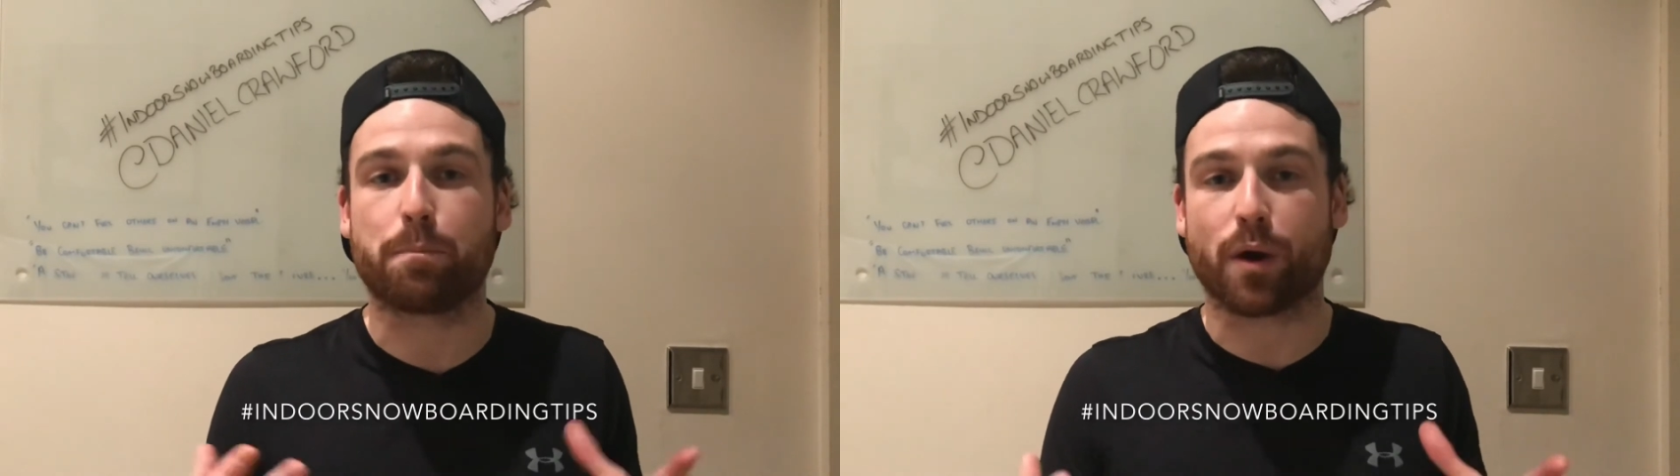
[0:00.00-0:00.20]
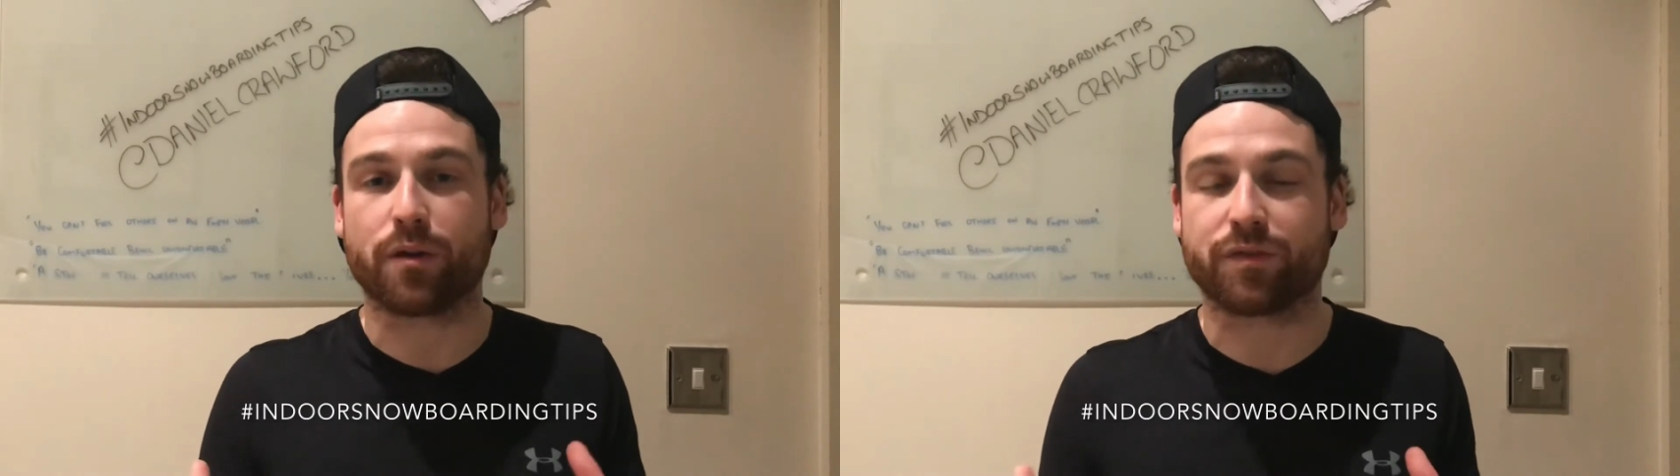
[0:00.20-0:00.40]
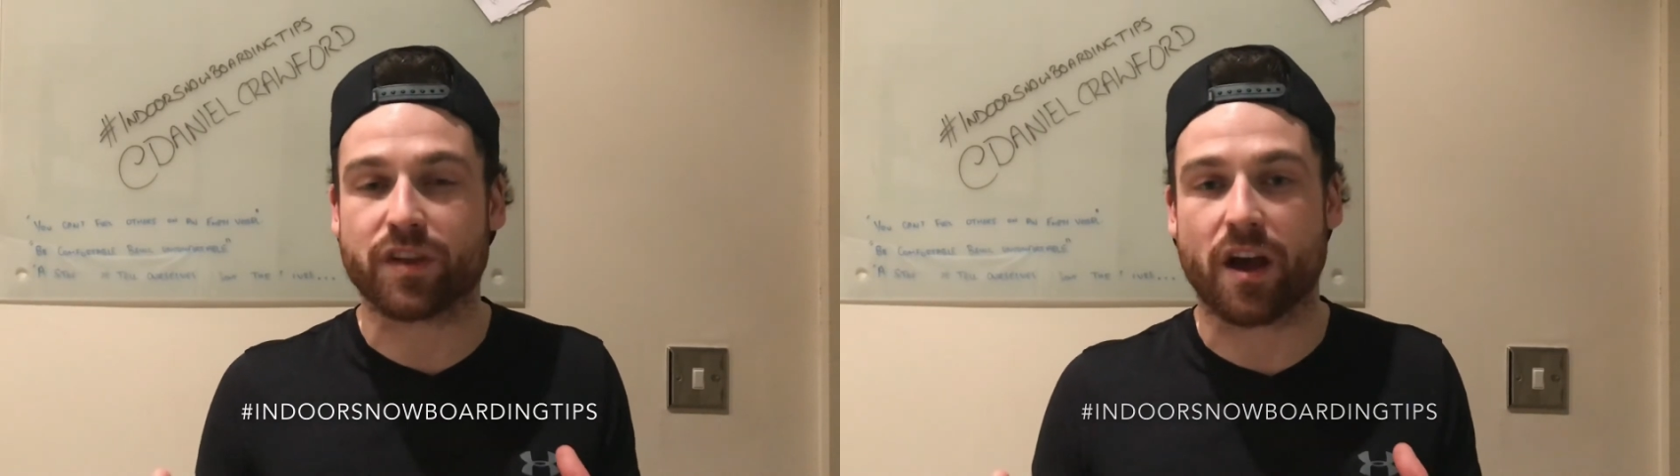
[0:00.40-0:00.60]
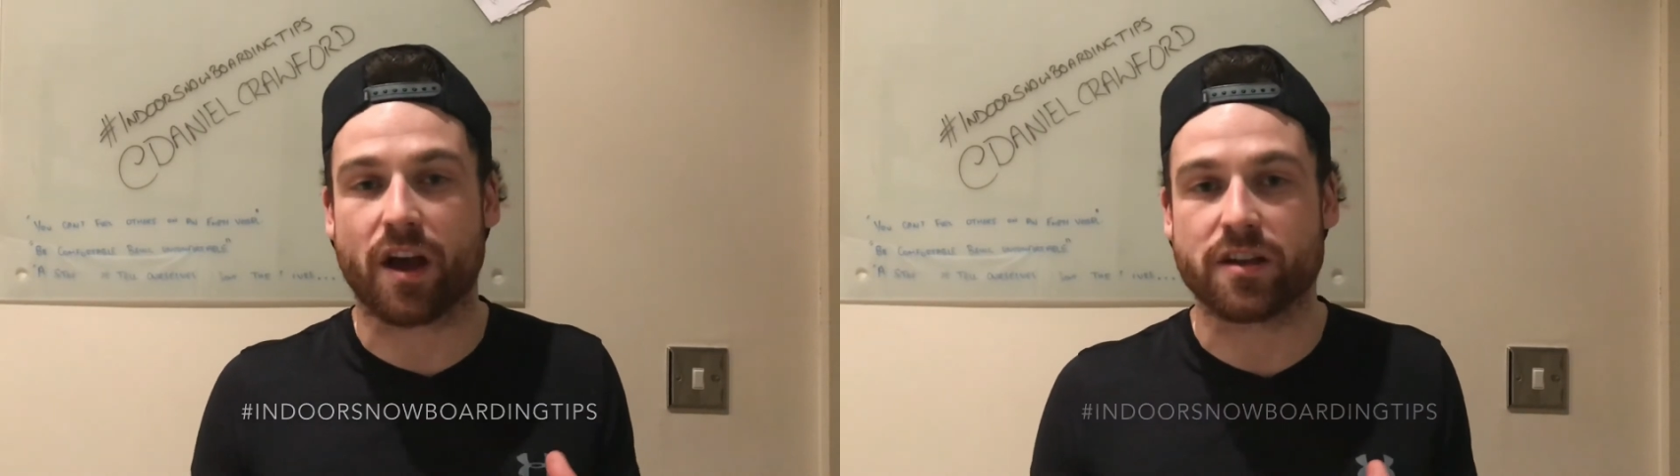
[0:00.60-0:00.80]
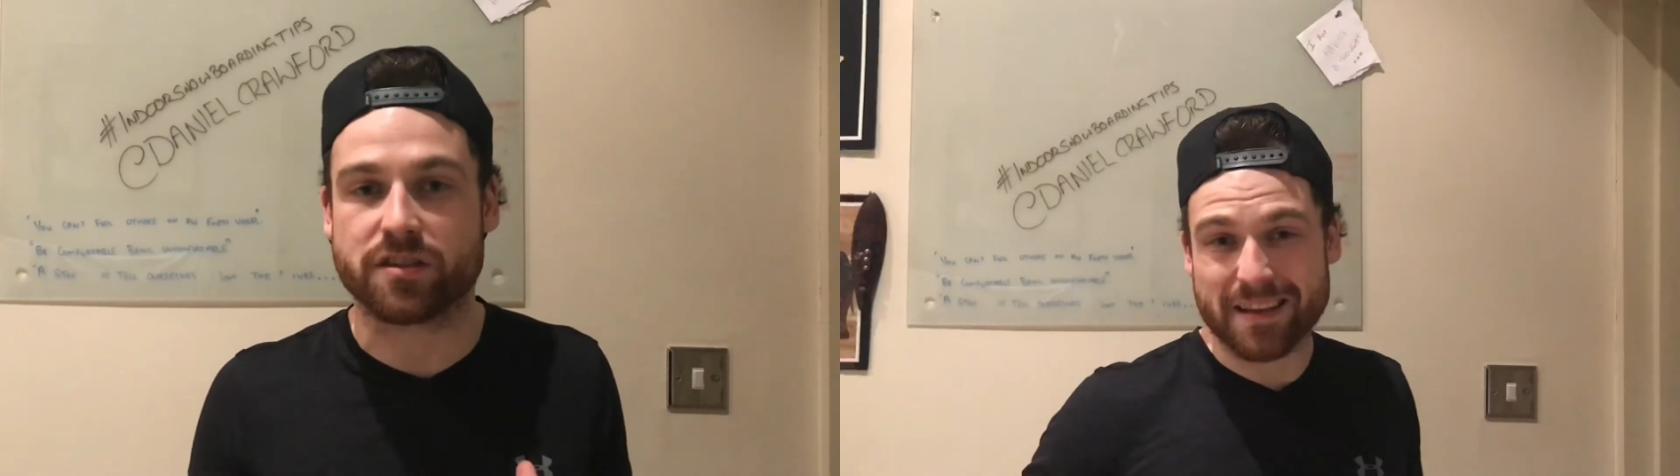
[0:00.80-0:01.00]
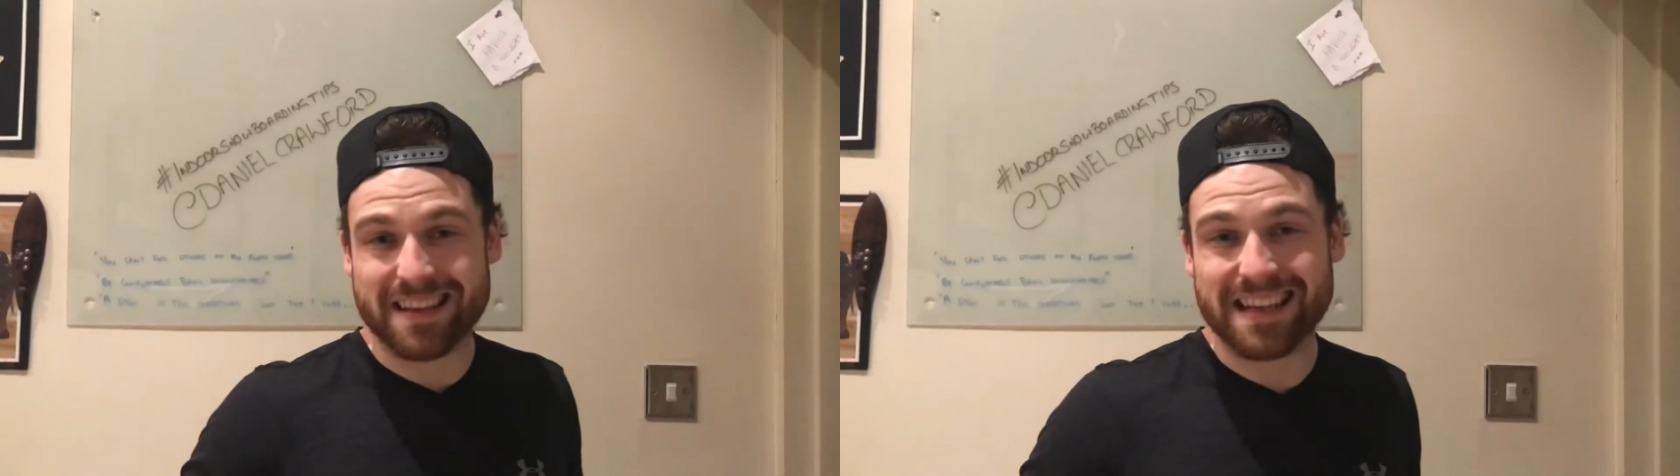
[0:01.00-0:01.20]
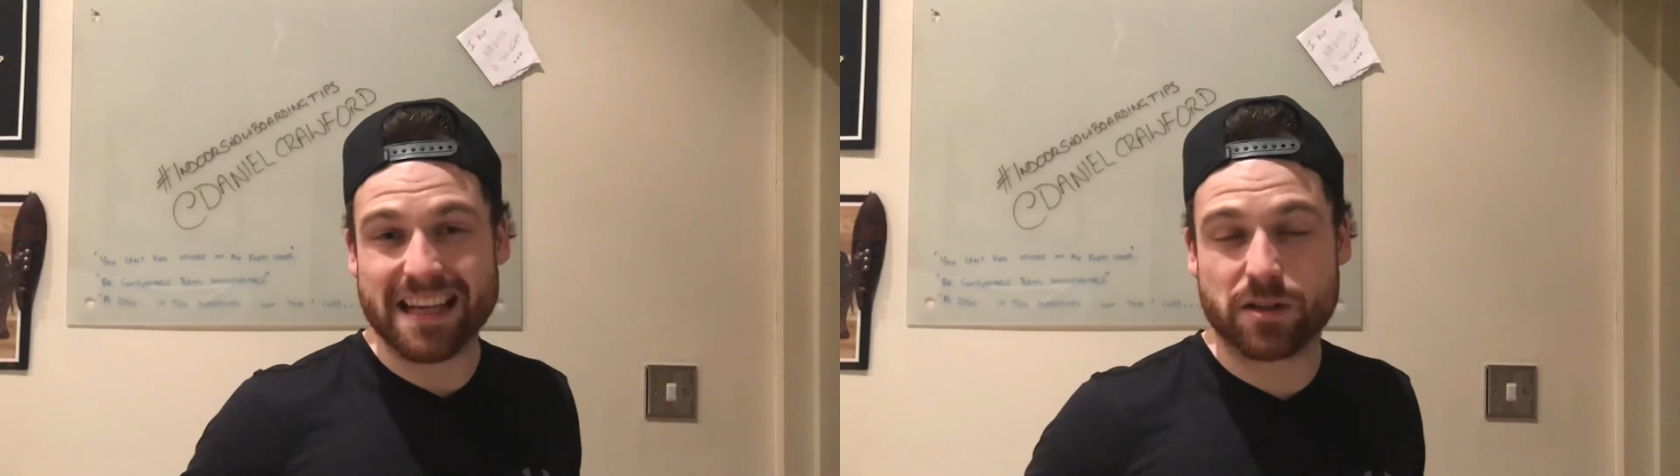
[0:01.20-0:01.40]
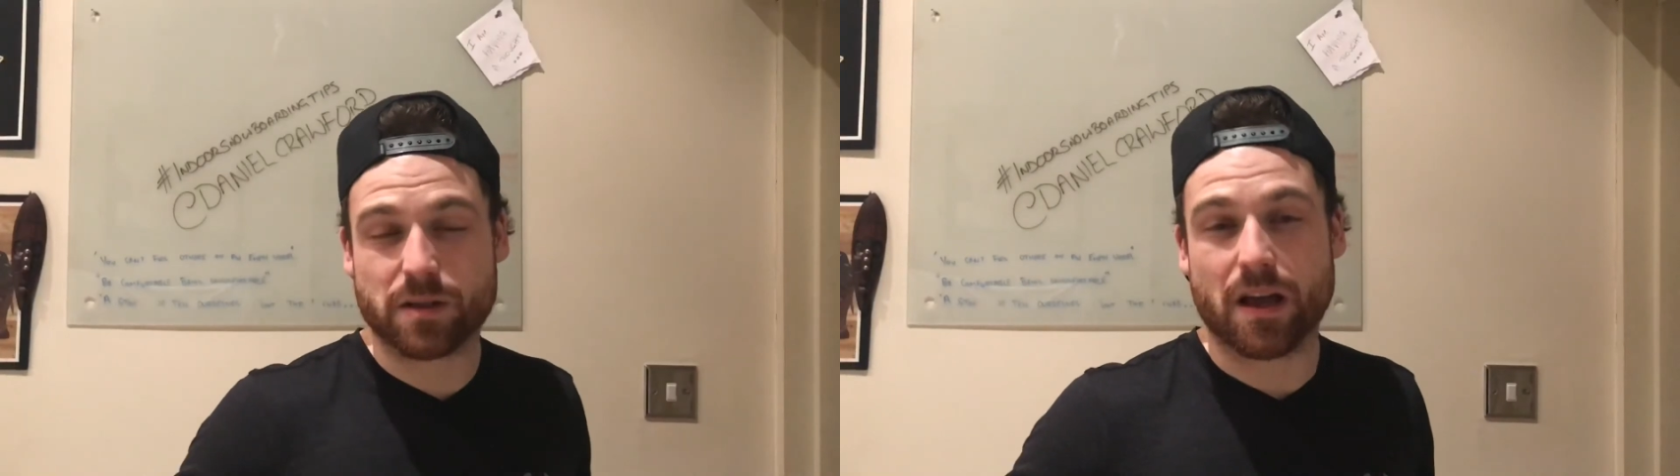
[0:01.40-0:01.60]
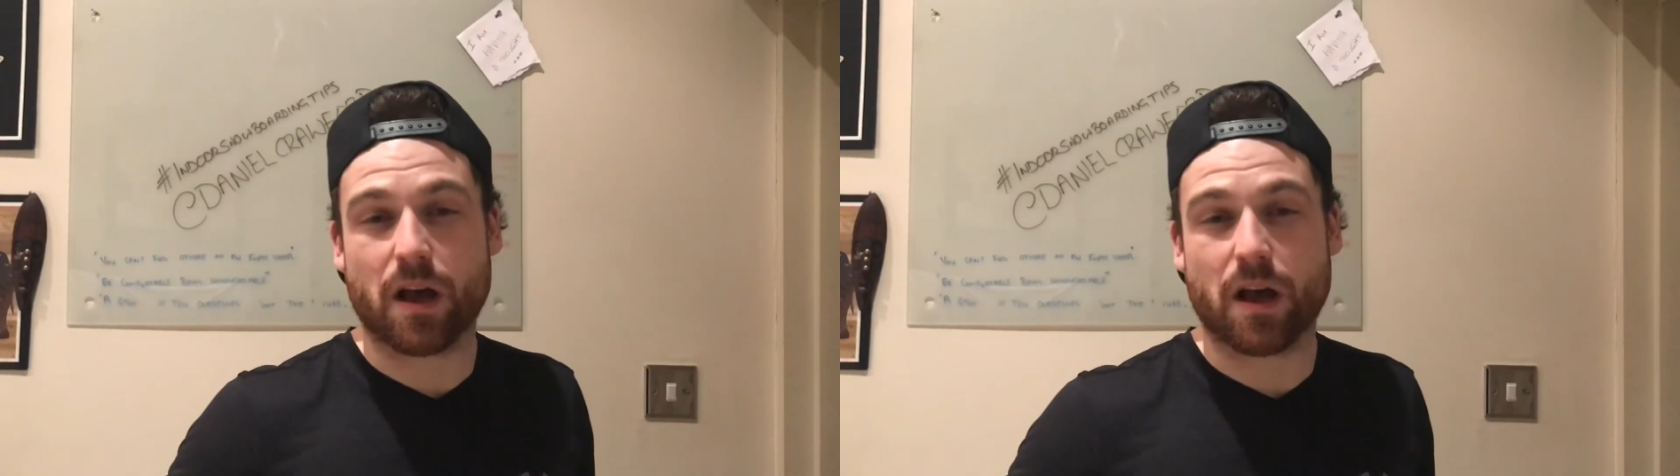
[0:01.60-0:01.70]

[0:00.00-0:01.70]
on both turns and at least